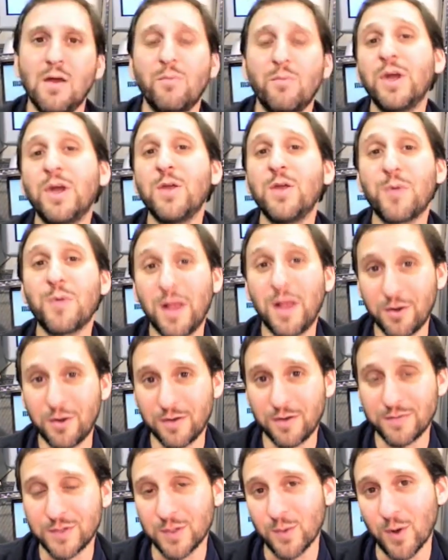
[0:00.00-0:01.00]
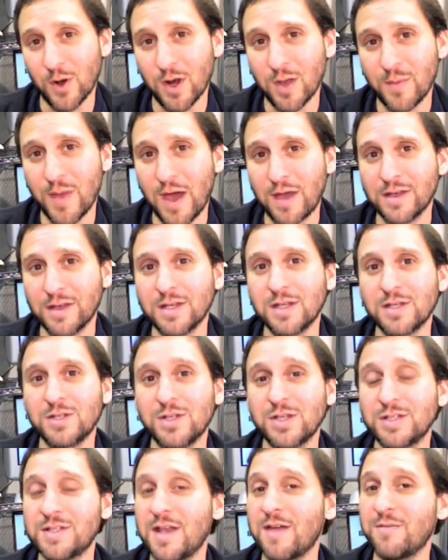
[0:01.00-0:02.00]
But you probably don't have to worry about it.
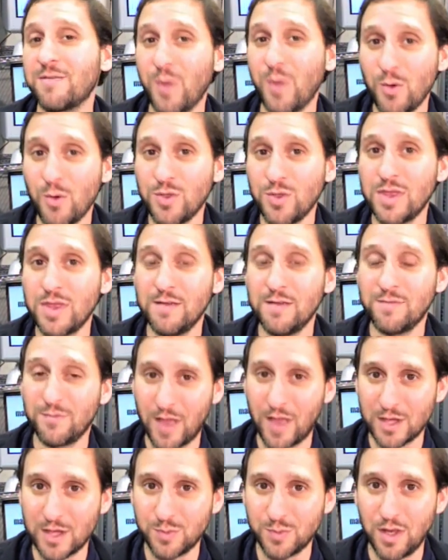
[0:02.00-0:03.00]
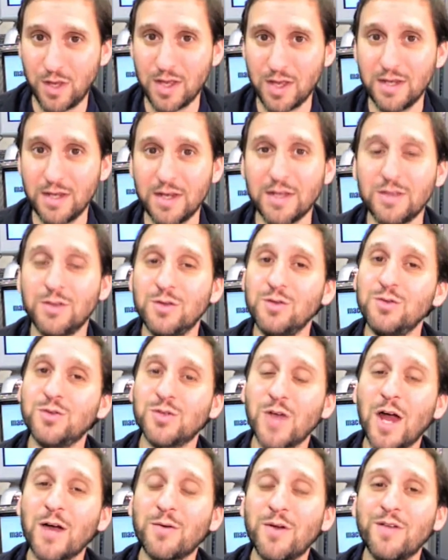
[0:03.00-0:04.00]
Just have both the Flash plugin and the new
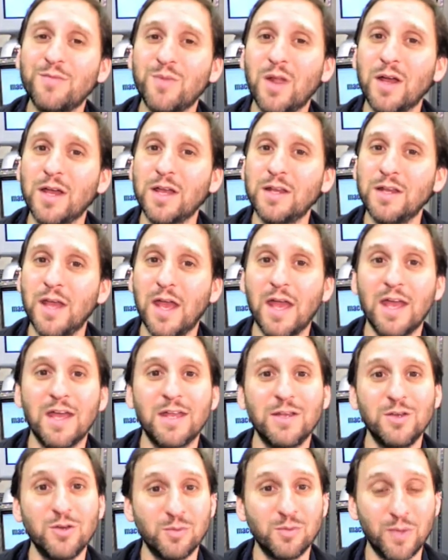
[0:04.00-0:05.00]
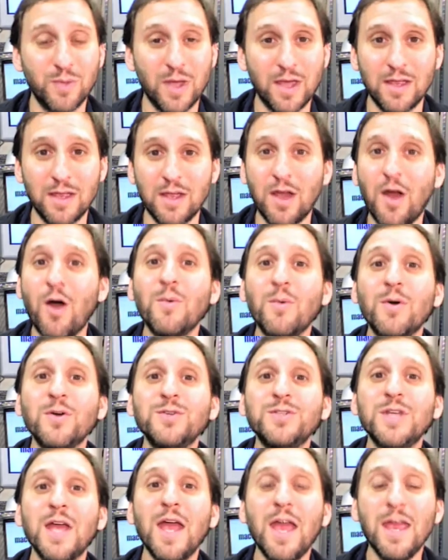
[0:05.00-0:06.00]
Shockwave plugin and you can play
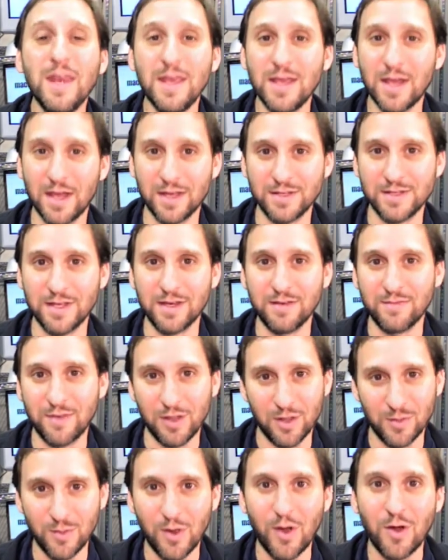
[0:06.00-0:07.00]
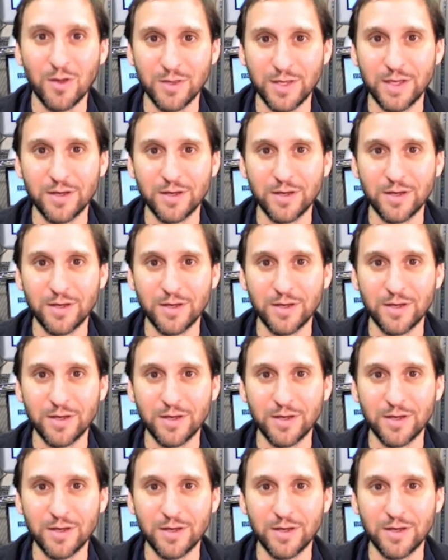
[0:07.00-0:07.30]
almost any content available on the